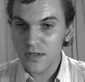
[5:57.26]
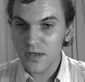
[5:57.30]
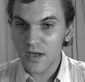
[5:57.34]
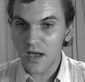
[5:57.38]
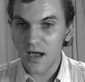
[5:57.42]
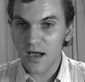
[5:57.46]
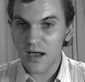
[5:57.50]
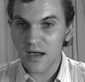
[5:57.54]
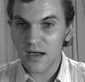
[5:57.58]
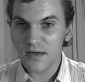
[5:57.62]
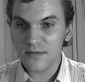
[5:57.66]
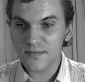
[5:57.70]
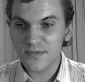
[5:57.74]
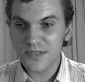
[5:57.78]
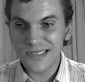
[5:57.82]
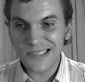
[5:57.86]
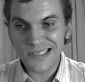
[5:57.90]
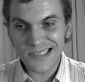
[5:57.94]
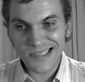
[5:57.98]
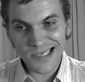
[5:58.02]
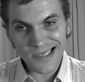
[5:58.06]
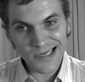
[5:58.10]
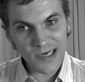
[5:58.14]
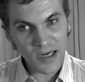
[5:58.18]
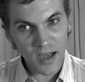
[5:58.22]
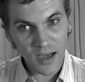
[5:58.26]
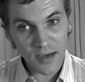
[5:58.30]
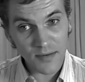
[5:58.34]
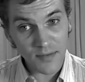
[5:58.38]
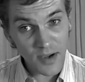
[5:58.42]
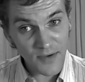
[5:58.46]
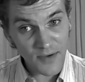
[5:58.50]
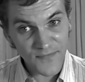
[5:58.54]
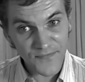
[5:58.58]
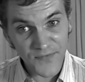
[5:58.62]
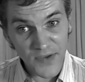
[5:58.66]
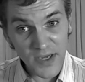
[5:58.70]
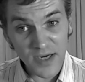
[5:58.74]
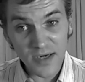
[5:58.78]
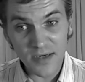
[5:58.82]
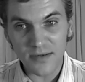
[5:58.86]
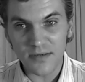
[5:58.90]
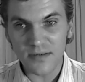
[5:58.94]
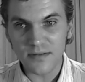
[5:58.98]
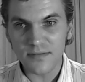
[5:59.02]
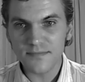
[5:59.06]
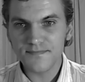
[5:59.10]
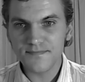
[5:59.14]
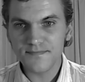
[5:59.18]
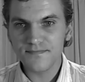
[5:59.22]
to just get a
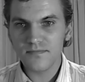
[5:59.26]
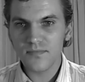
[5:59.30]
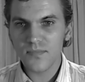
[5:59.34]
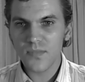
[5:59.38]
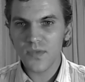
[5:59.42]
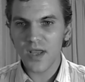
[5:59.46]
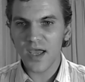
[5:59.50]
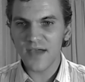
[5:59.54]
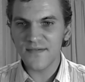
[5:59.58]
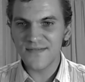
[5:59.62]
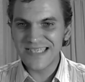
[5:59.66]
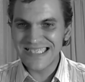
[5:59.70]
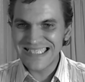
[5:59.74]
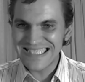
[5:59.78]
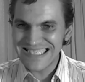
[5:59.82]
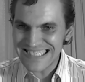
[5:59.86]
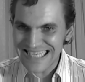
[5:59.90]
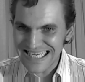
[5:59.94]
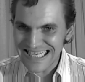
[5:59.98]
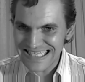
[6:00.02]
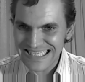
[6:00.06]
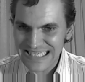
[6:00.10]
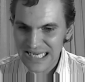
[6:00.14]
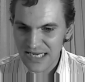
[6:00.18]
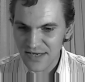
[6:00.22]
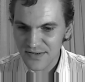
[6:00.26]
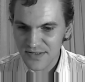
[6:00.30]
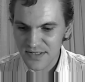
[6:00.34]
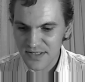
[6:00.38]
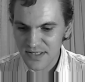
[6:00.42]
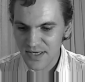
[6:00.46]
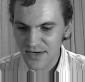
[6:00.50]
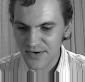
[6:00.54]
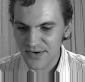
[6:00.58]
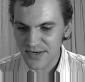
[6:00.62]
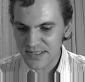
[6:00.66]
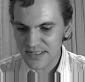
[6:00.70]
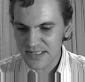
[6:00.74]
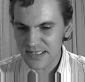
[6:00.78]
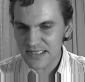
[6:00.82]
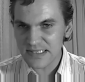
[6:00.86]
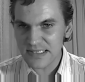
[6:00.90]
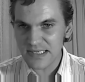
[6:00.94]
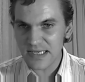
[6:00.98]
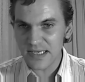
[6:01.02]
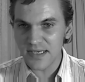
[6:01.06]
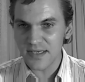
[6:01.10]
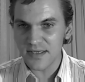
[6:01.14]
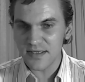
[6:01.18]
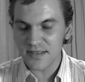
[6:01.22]
feel of just how serious this
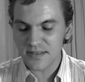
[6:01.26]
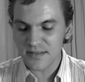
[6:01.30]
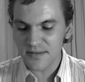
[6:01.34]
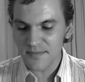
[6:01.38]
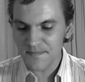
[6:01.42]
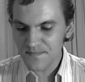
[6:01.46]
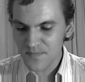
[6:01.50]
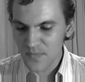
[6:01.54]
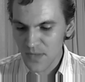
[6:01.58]
is,